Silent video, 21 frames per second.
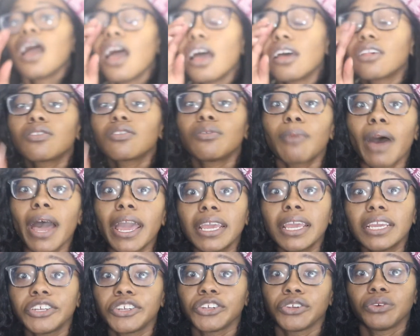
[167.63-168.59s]
So my
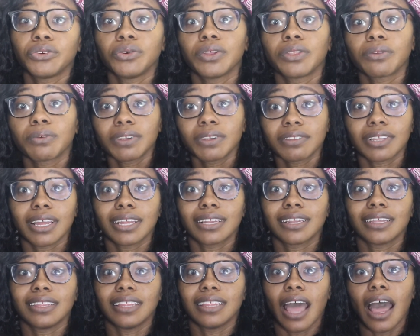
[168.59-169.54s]
issue, and the reason I
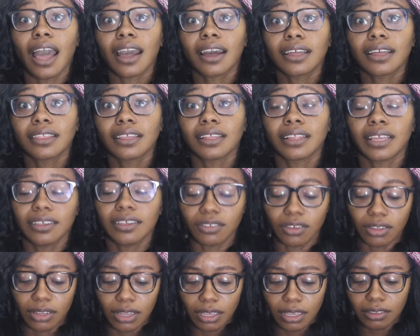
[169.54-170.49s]
did not cut the lace
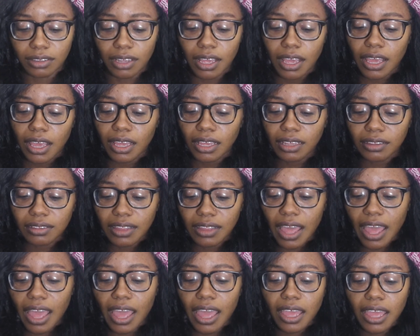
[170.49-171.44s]
on this, is
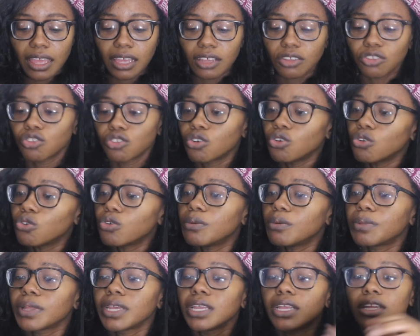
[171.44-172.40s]
that it's two
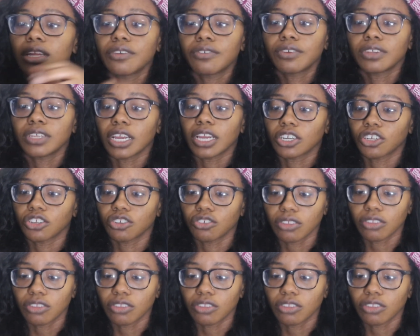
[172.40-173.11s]
completely different textures.